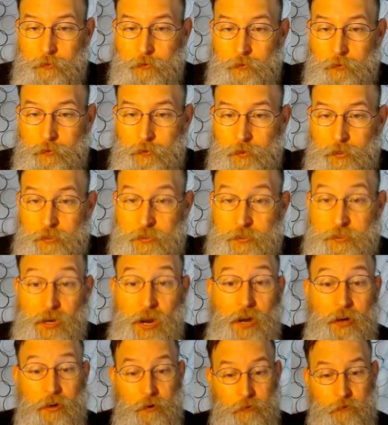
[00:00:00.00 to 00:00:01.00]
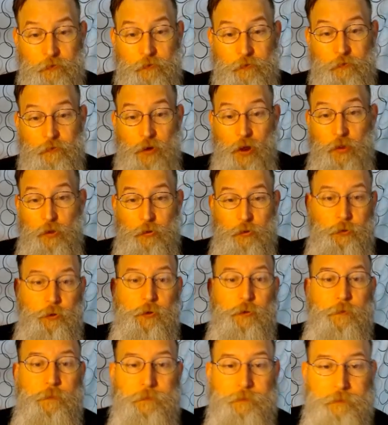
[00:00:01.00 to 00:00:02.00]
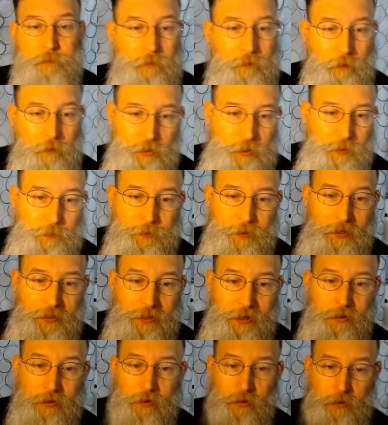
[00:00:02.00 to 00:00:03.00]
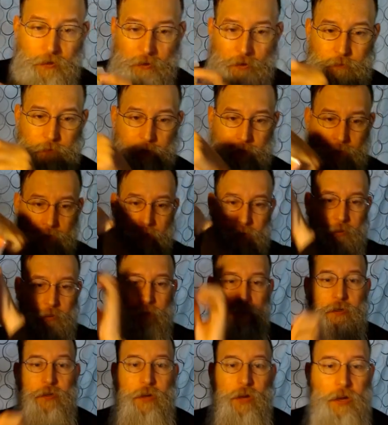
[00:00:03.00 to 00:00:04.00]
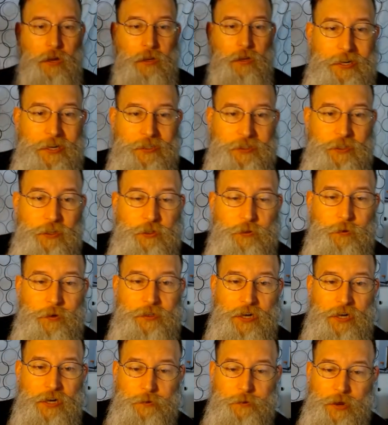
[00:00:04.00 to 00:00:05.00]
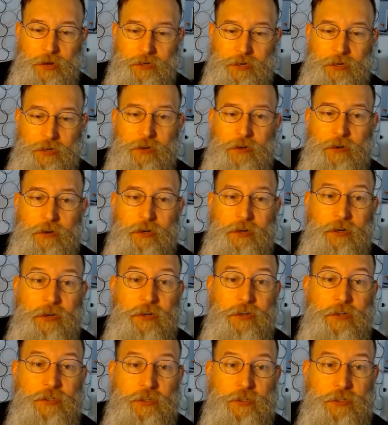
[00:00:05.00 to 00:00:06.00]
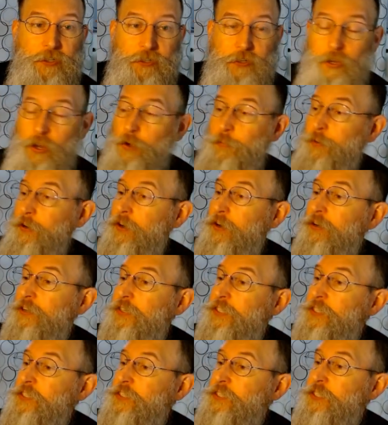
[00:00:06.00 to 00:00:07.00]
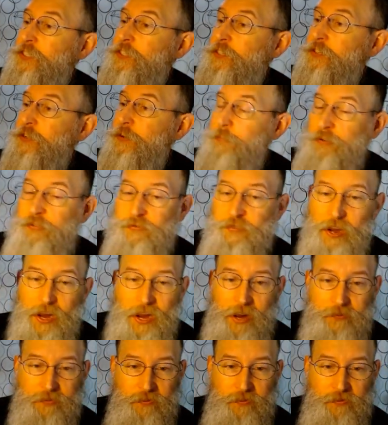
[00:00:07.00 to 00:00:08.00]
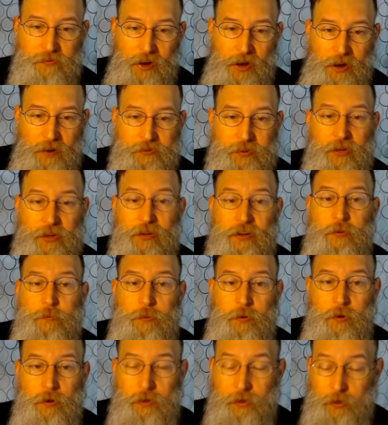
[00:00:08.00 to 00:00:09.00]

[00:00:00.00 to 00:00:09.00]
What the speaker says: it's not going to follow through or something like that. Last issue we're going to talk about here is Slow Burn. This is issue number 5 of 5, the end of the book.